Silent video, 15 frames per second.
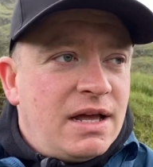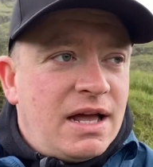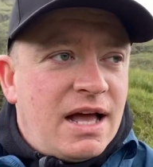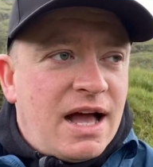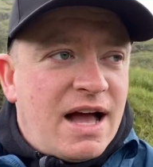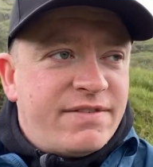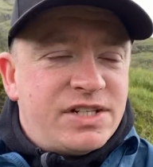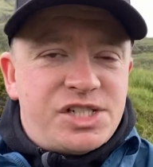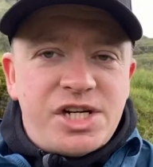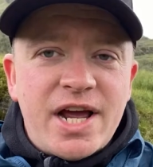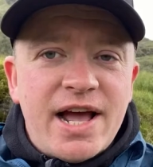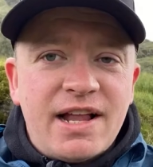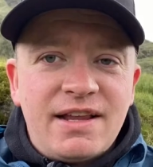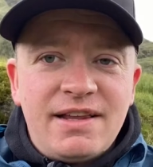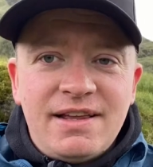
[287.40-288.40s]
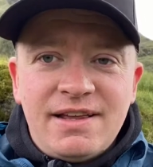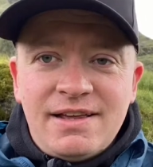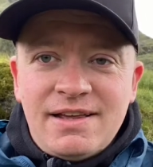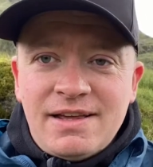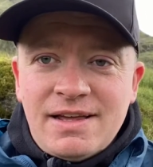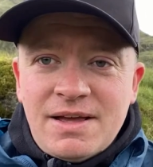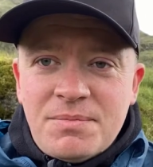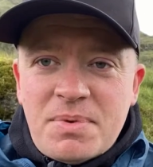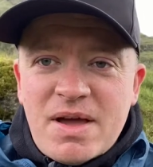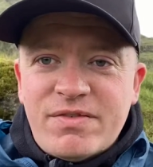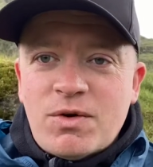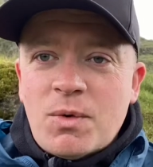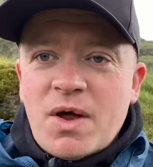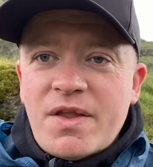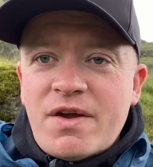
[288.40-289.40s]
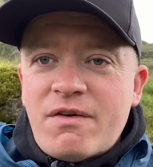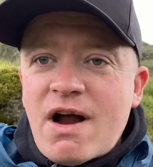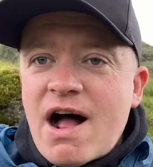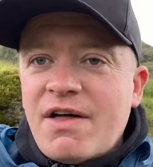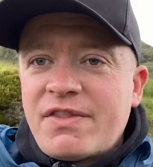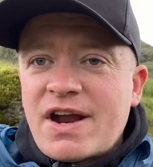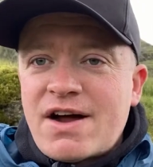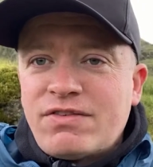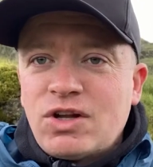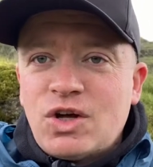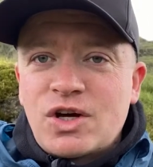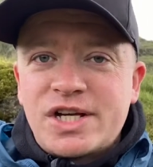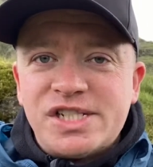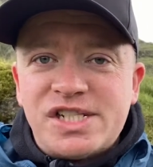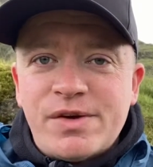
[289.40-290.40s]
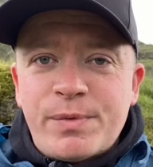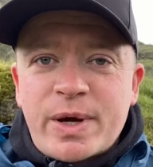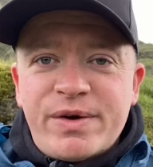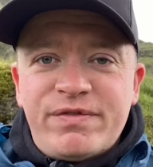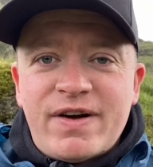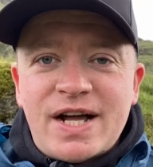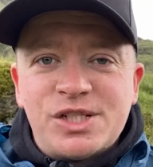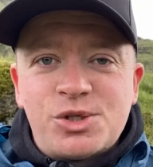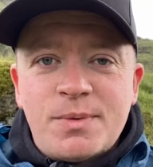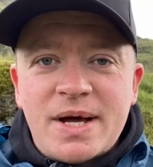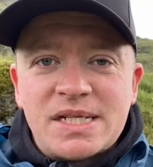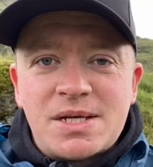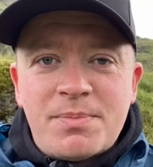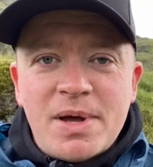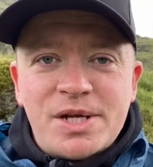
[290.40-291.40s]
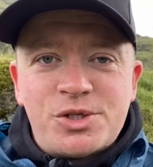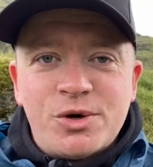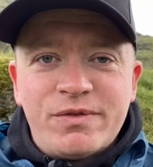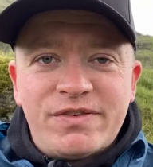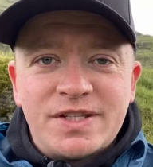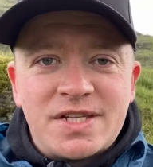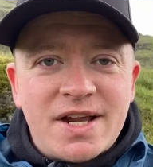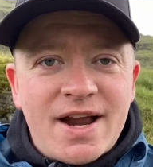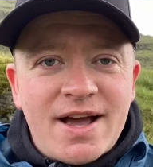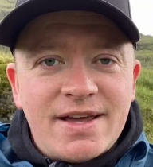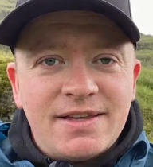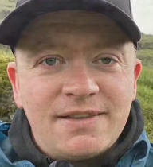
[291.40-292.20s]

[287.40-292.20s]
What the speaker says: have a chill, bit of a wander around, and have a look and see if we can find somewhere to pitch up for tonight.